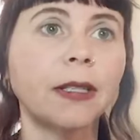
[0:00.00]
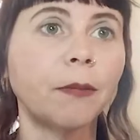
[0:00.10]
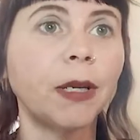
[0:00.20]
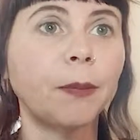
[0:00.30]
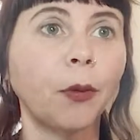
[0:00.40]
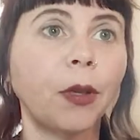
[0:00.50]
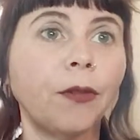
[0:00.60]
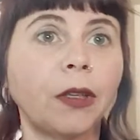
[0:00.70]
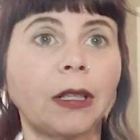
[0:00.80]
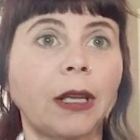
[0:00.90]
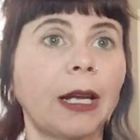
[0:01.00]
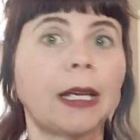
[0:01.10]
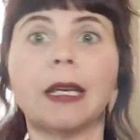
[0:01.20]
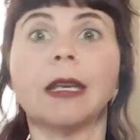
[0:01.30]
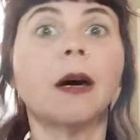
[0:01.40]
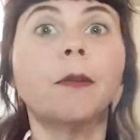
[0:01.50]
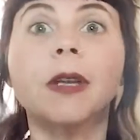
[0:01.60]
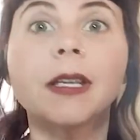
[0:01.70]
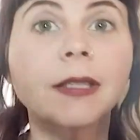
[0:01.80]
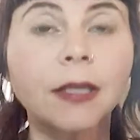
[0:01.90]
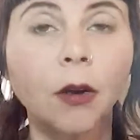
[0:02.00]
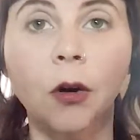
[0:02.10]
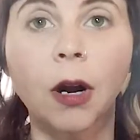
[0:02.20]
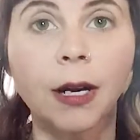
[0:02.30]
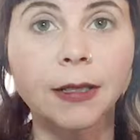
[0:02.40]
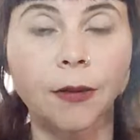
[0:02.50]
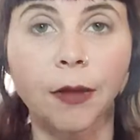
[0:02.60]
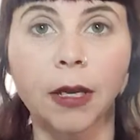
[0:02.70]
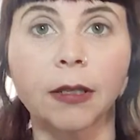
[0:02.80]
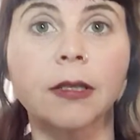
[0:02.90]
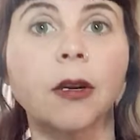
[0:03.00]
Some people even get numbness and all kinds of things.